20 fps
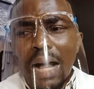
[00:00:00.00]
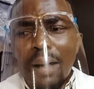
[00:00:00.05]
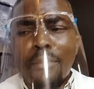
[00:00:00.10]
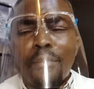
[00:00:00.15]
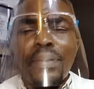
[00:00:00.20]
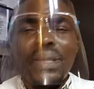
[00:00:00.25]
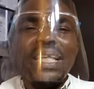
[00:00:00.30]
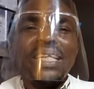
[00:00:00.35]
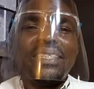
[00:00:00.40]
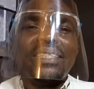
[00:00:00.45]

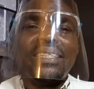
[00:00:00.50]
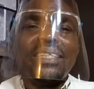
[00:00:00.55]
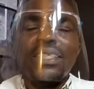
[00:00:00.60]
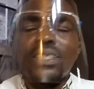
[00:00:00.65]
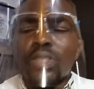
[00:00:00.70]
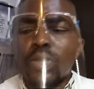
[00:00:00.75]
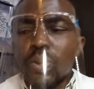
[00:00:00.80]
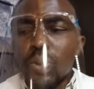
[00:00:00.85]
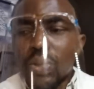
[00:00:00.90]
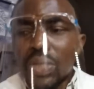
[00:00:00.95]

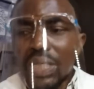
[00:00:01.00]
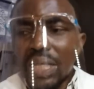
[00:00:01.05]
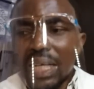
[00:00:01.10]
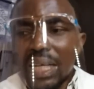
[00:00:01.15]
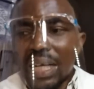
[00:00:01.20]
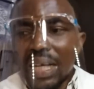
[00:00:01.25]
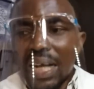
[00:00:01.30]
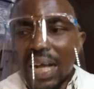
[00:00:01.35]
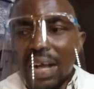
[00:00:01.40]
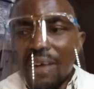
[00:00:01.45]
abilities to
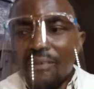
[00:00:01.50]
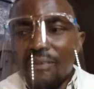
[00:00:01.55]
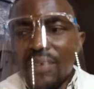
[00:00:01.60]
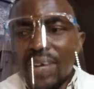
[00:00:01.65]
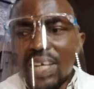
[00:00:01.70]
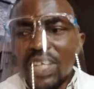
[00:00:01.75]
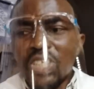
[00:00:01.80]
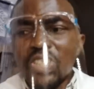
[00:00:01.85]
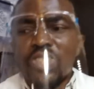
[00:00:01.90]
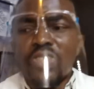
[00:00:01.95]

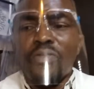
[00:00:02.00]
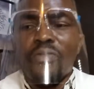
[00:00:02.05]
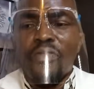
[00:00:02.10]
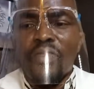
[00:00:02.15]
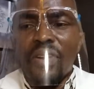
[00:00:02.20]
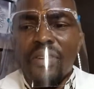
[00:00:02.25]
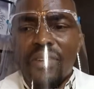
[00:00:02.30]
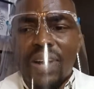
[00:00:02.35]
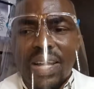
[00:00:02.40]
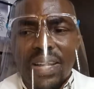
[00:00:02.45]
scavenge
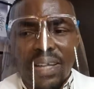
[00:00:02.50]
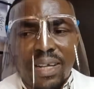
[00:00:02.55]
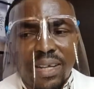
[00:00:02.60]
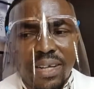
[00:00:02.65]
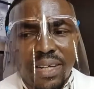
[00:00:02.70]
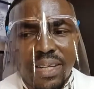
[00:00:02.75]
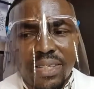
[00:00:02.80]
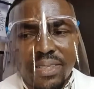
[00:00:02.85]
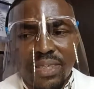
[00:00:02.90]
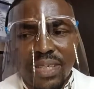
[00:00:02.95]
free
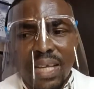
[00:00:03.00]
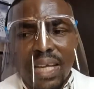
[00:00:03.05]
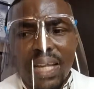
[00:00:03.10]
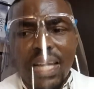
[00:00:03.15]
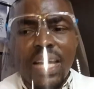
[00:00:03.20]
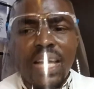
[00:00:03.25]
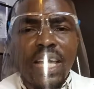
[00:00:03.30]
radicals,